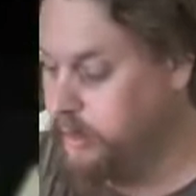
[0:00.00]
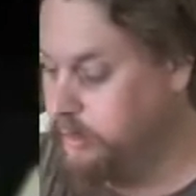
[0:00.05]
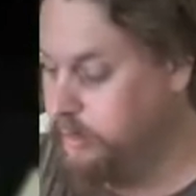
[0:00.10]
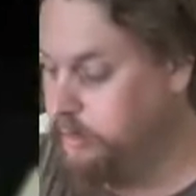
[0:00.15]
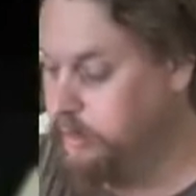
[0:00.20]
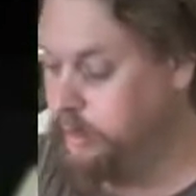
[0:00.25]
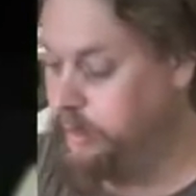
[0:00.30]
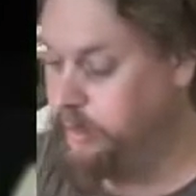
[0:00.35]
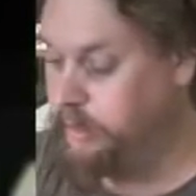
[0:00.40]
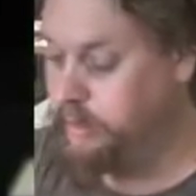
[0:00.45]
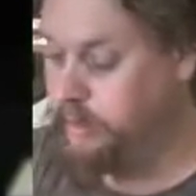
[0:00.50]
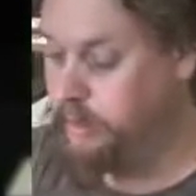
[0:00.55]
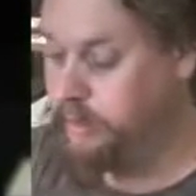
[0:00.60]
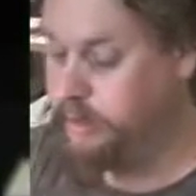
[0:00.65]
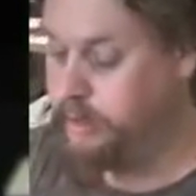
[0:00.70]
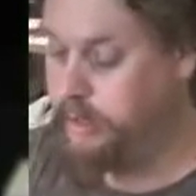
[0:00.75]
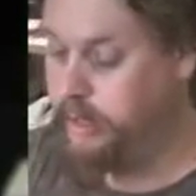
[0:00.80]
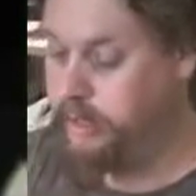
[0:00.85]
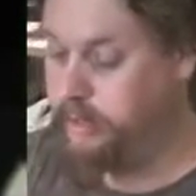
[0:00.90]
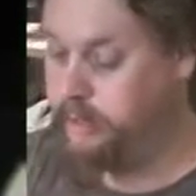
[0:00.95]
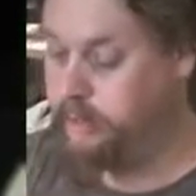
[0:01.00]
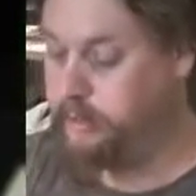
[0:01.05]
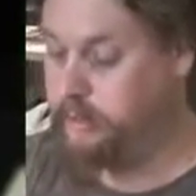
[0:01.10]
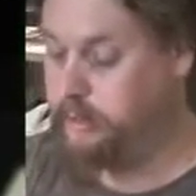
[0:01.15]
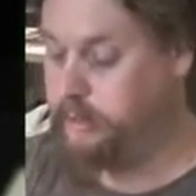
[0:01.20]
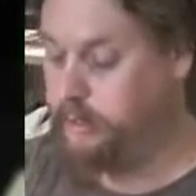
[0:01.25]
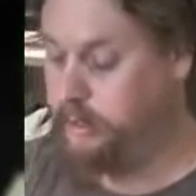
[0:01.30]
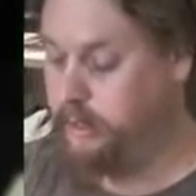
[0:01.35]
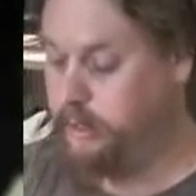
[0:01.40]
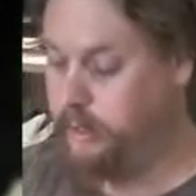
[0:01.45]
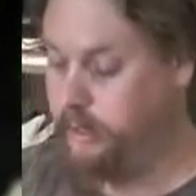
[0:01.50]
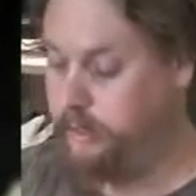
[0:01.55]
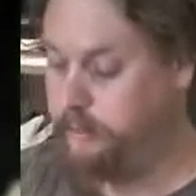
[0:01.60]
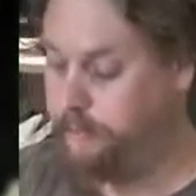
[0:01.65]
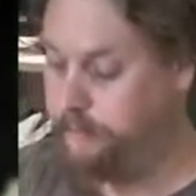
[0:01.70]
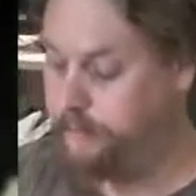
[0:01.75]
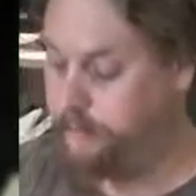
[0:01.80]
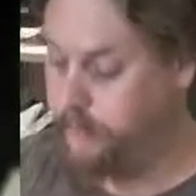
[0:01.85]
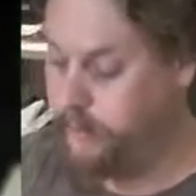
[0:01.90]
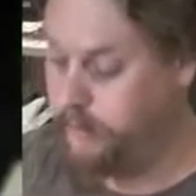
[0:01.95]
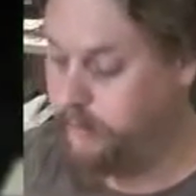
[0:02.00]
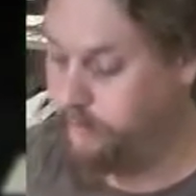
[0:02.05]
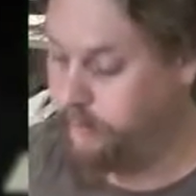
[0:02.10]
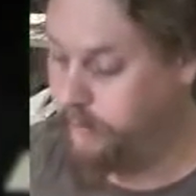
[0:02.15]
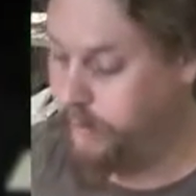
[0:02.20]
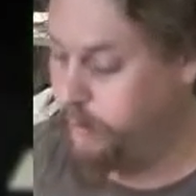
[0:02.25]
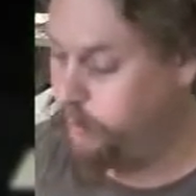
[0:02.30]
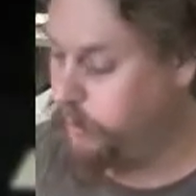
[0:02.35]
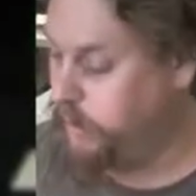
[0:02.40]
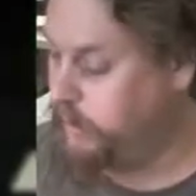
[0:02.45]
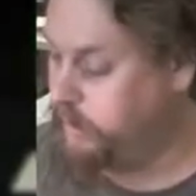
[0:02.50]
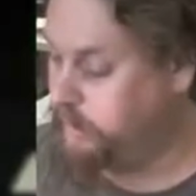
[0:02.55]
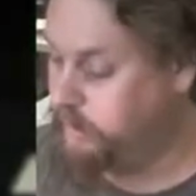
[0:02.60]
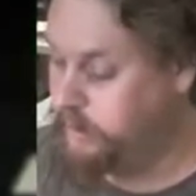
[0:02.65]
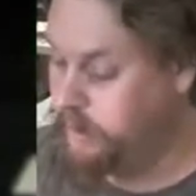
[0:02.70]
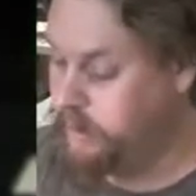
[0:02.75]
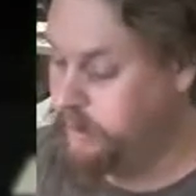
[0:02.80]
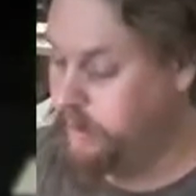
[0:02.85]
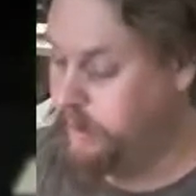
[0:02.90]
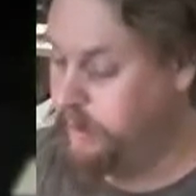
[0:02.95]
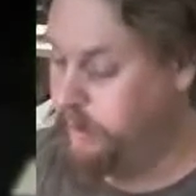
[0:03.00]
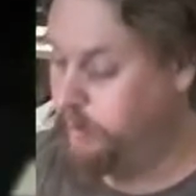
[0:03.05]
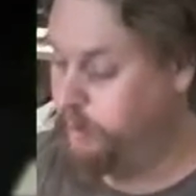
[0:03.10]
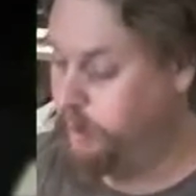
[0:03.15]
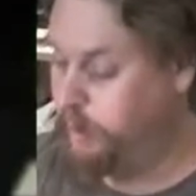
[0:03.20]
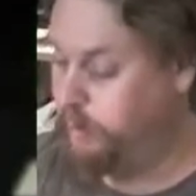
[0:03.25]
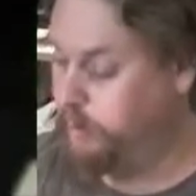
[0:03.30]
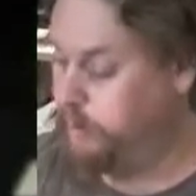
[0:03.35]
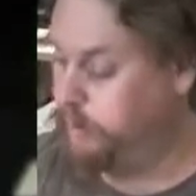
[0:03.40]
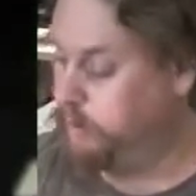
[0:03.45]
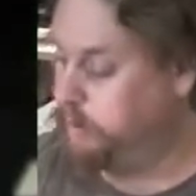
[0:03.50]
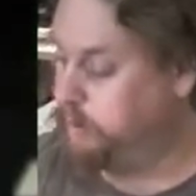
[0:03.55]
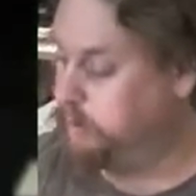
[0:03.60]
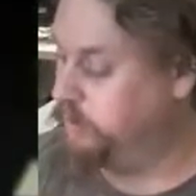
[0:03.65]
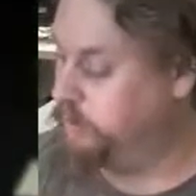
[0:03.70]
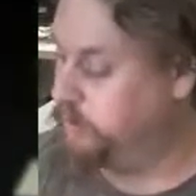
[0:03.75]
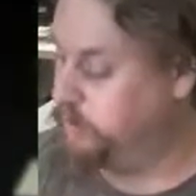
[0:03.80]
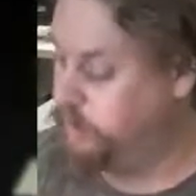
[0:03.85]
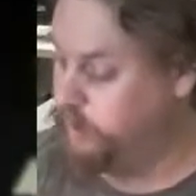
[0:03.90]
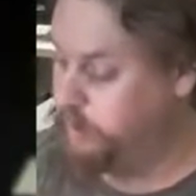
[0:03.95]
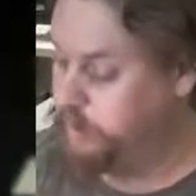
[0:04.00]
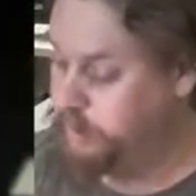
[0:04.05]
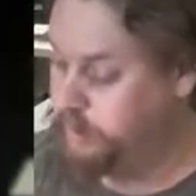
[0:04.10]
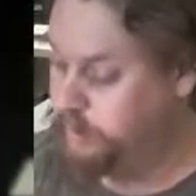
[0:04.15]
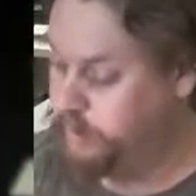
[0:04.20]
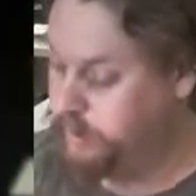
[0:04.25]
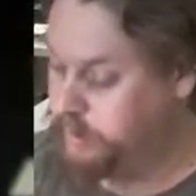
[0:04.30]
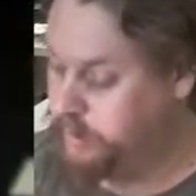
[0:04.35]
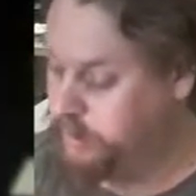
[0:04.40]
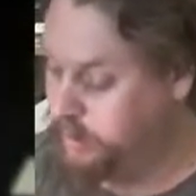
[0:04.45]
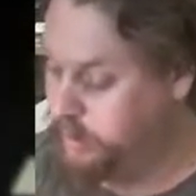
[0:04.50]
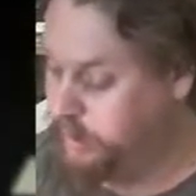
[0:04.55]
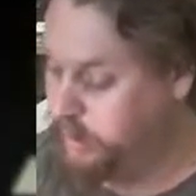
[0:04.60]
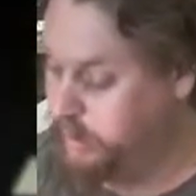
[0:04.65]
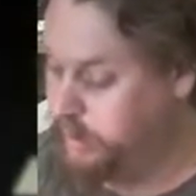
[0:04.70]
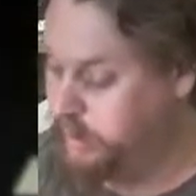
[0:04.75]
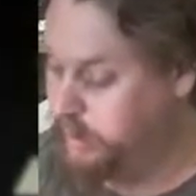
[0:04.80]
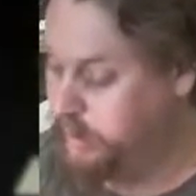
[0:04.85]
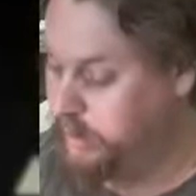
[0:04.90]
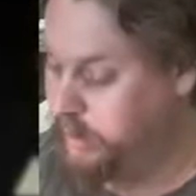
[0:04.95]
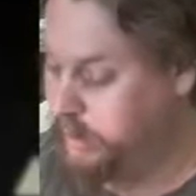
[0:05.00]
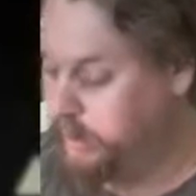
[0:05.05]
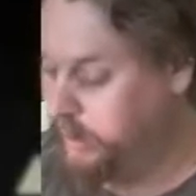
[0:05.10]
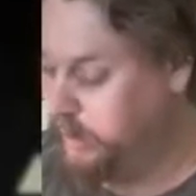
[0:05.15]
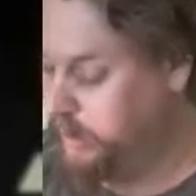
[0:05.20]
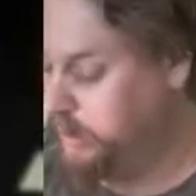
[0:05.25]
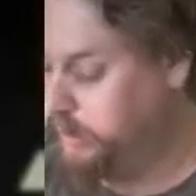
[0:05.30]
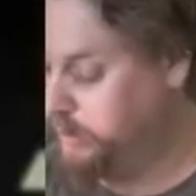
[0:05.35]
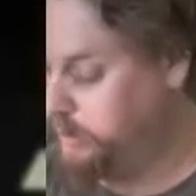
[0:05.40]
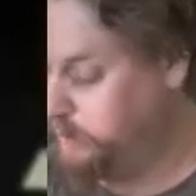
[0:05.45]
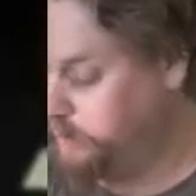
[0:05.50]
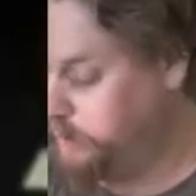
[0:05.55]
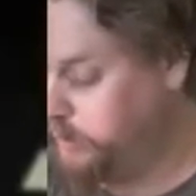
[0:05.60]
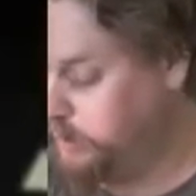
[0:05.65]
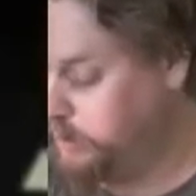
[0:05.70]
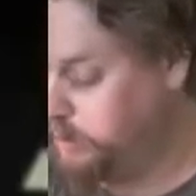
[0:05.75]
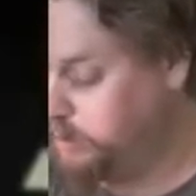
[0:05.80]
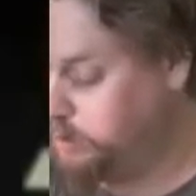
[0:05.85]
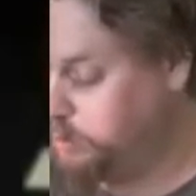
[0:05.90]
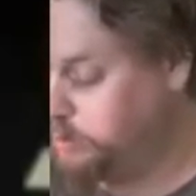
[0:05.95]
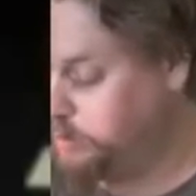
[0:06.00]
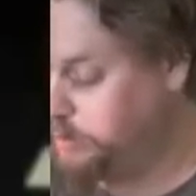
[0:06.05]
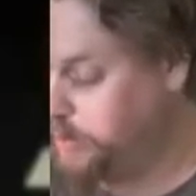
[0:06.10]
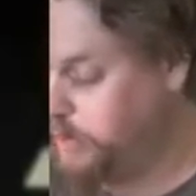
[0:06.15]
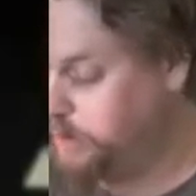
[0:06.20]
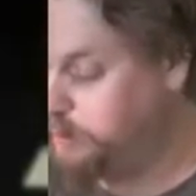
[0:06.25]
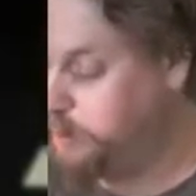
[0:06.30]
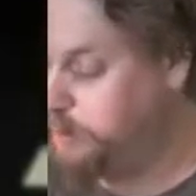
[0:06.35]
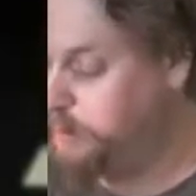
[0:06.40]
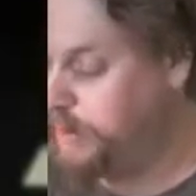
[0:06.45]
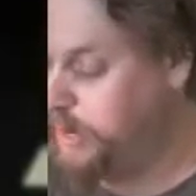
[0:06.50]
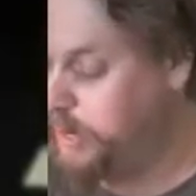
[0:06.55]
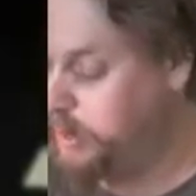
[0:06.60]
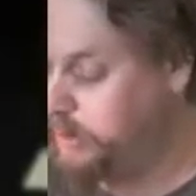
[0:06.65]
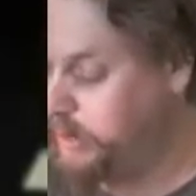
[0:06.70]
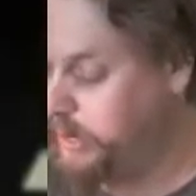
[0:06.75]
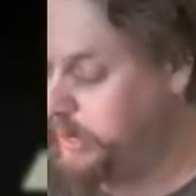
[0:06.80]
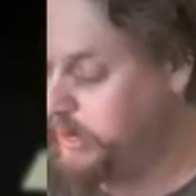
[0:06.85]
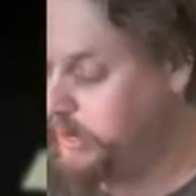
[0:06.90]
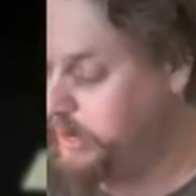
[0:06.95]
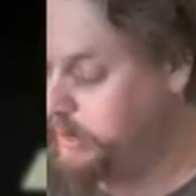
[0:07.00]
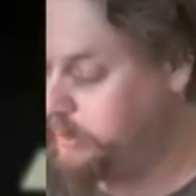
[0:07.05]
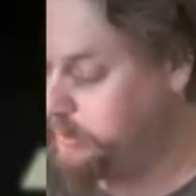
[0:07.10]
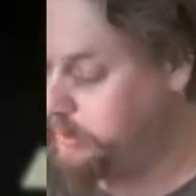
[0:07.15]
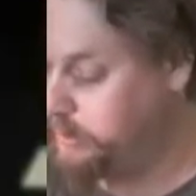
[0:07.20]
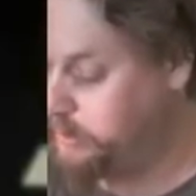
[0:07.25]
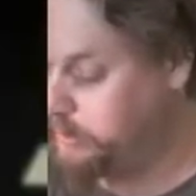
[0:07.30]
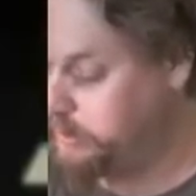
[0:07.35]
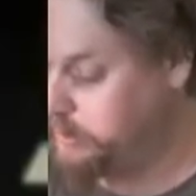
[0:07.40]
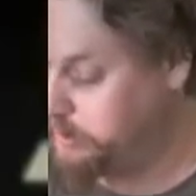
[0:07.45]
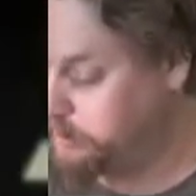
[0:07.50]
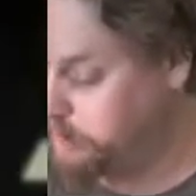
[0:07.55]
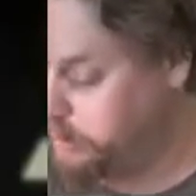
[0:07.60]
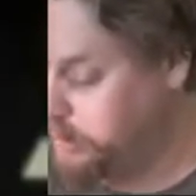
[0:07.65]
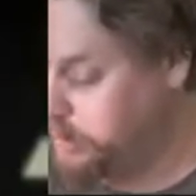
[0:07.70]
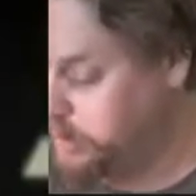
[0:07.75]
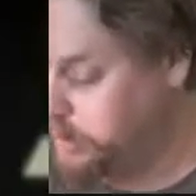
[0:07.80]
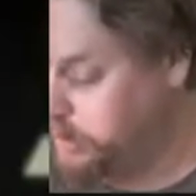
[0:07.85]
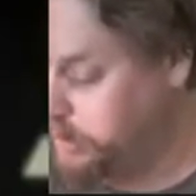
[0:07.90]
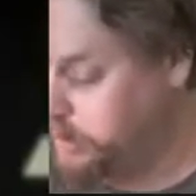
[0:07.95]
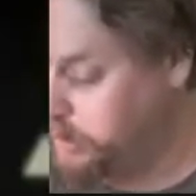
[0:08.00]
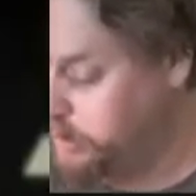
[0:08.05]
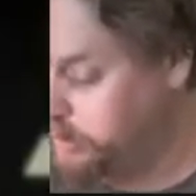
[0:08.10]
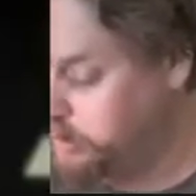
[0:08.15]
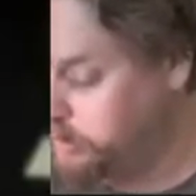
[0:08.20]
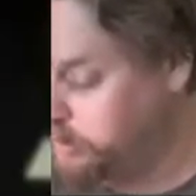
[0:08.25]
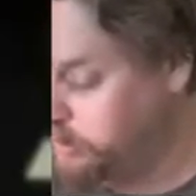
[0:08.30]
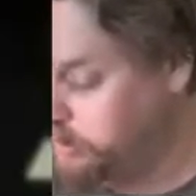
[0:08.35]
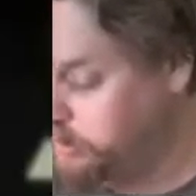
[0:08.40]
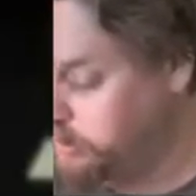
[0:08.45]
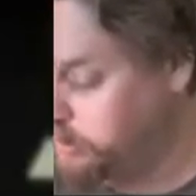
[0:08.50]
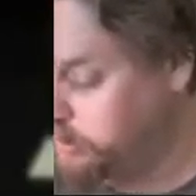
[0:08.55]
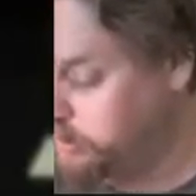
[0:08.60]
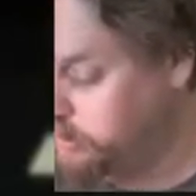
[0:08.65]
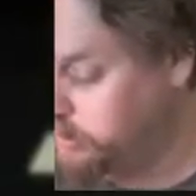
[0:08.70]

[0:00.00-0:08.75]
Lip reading: Right, let's edit Fun 1, and what we want to do is we want to assign the function called sample B on A, and it's up near the end here.